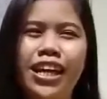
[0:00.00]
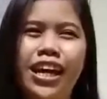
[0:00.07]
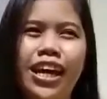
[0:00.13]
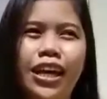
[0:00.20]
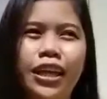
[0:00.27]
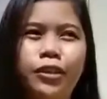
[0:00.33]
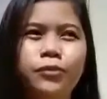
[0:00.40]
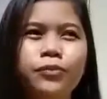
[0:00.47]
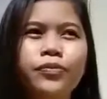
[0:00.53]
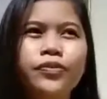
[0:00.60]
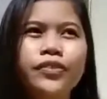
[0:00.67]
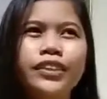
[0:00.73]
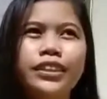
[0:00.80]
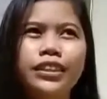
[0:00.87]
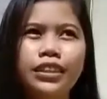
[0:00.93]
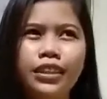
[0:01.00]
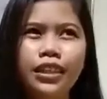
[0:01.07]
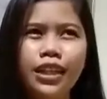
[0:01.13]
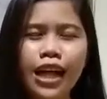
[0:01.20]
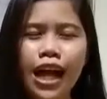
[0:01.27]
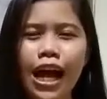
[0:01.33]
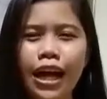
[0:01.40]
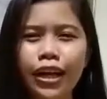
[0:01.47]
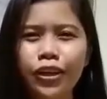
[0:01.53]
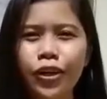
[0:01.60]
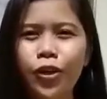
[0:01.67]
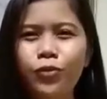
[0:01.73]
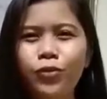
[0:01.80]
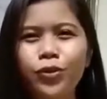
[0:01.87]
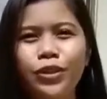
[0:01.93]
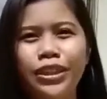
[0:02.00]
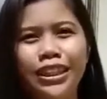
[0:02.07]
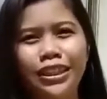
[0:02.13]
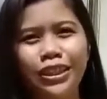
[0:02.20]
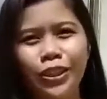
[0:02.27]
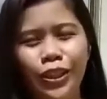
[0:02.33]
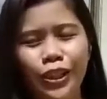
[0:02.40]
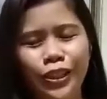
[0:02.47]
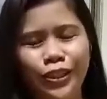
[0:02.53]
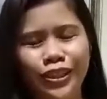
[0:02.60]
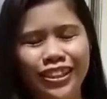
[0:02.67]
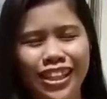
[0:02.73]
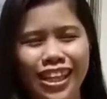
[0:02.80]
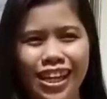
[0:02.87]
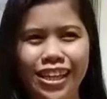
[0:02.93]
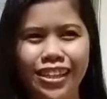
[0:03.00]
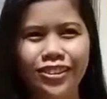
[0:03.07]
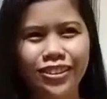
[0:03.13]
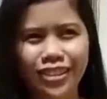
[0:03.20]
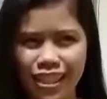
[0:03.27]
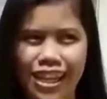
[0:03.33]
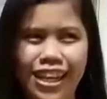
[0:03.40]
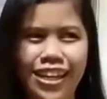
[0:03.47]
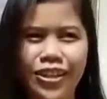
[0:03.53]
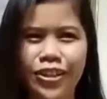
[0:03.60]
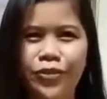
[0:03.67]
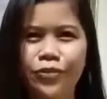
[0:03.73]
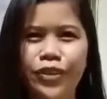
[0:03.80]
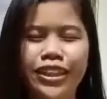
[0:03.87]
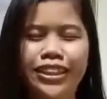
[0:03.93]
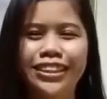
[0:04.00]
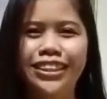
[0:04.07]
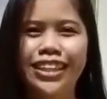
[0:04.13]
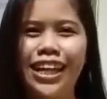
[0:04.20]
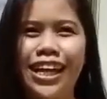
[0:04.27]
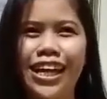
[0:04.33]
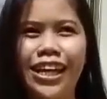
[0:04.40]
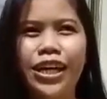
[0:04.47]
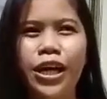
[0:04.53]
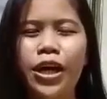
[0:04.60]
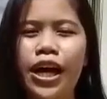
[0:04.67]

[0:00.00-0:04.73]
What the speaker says: And I hope you will enjoy your day today, your birthday.